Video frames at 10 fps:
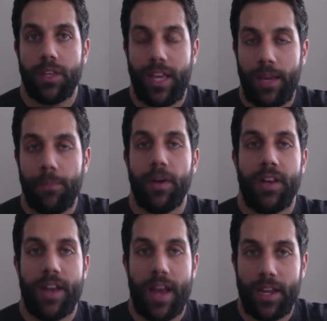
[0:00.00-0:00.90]
Keep a
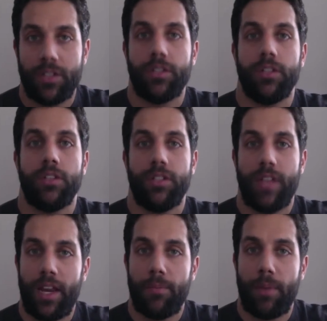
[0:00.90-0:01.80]
nice
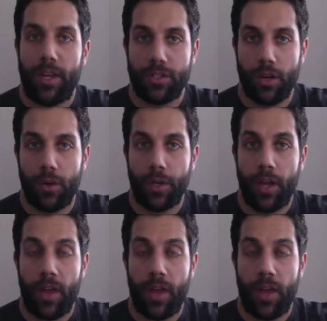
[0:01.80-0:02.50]
steady pace going,